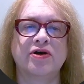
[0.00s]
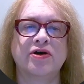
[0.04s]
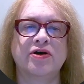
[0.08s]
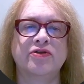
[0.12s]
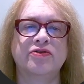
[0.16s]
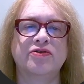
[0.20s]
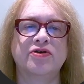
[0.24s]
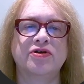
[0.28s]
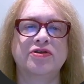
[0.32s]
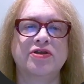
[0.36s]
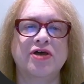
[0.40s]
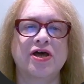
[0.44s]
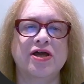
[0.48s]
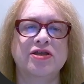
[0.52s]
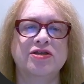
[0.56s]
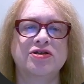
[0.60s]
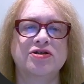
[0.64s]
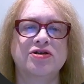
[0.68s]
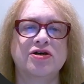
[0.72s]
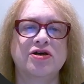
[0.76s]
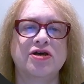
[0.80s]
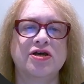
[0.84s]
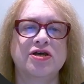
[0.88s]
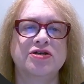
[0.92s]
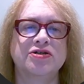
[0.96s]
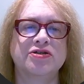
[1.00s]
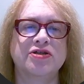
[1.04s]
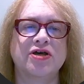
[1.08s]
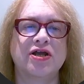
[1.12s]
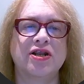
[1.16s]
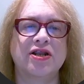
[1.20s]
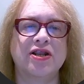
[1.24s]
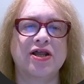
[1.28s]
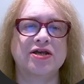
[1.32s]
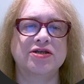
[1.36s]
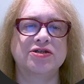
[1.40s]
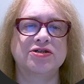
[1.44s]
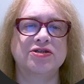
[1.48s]
The data is their
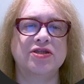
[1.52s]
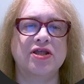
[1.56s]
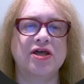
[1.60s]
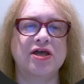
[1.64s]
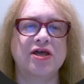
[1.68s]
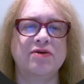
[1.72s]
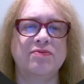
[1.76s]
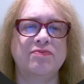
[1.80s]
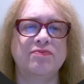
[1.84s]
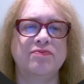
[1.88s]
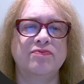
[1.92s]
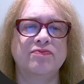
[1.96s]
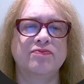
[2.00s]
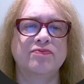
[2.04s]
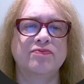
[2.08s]
last name,